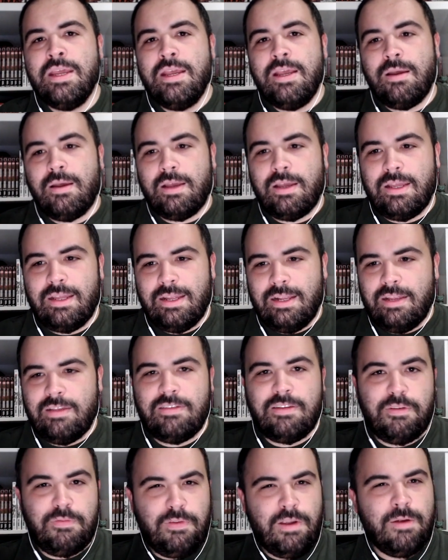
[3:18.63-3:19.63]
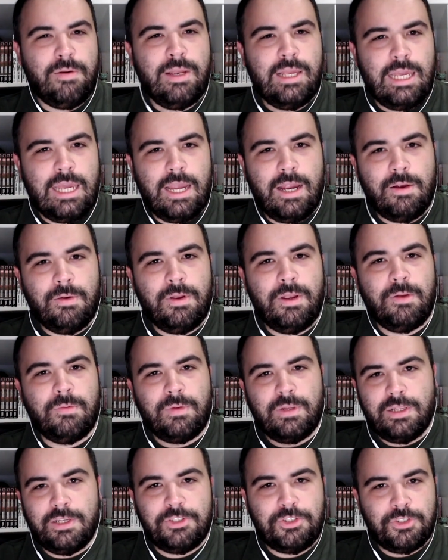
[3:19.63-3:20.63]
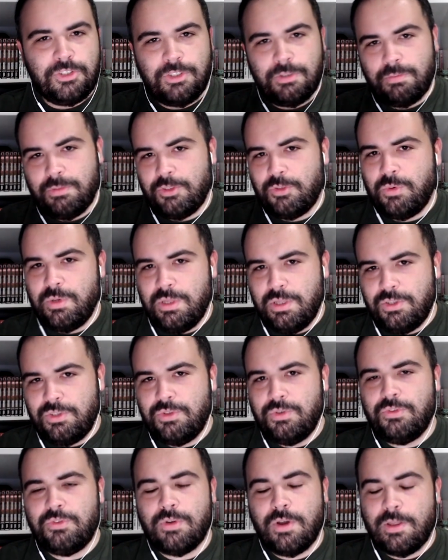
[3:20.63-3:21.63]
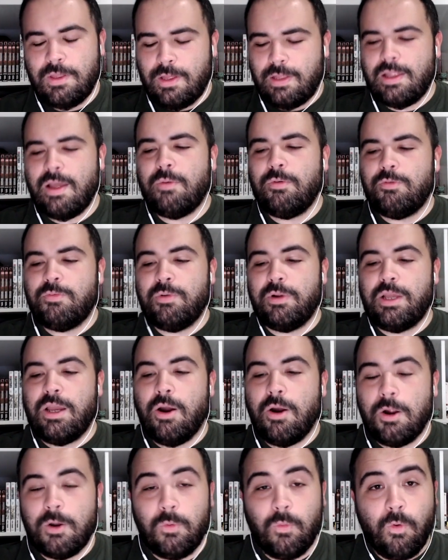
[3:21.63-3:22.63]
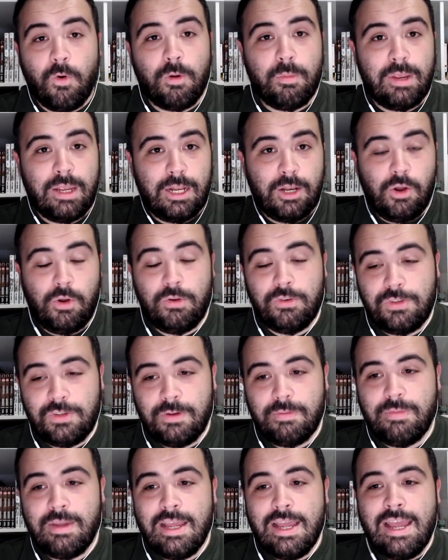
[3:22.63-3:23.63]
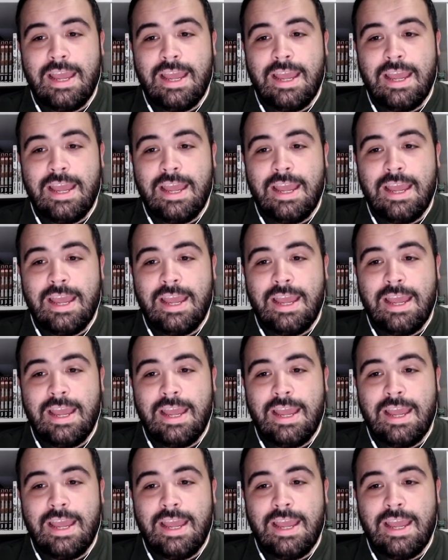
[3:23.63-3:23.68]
it is a very caring relationship between the two, so I thought that was pretty heartwarming and wholesome.